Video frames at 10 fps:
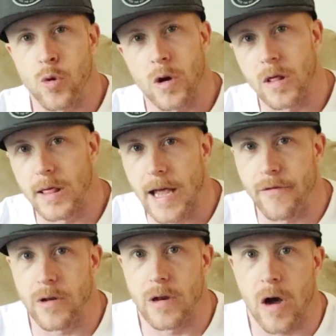or
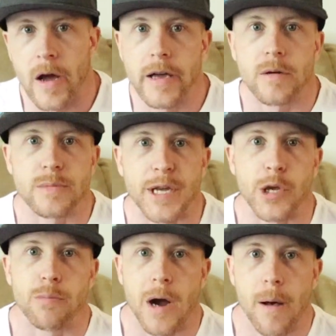11 items that
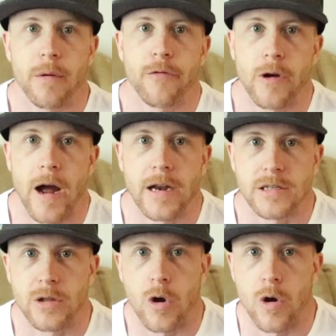you probably forgot as
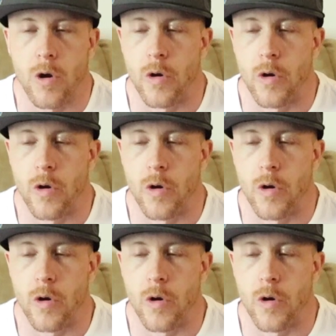a dog